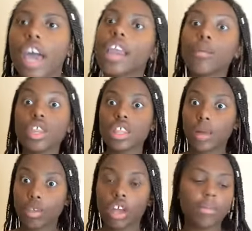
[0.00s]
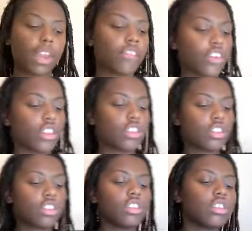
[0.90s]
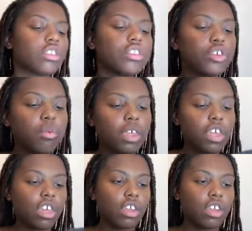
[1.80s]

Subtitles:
and I wouldn't stop talking about it for 2 million